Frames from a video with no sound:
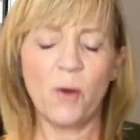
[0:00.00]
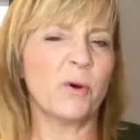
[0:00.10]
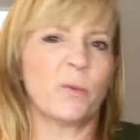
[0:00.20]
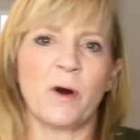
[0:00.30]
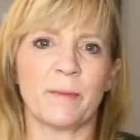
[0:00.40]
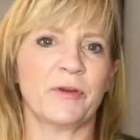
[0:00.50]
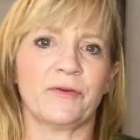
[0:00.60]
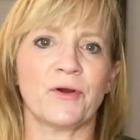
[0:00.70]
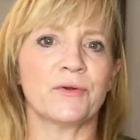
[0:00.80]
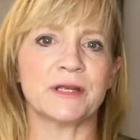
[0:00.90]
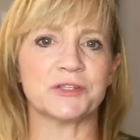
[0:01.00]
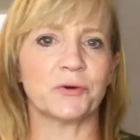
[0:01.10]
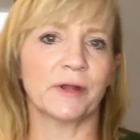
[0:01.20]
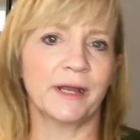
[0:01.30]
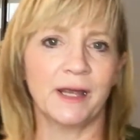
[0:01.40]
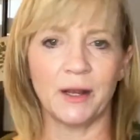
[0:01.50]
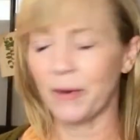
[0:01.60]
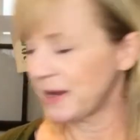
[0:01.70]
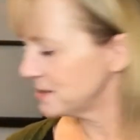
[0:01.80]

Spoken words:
would want to put their own insole in anyway.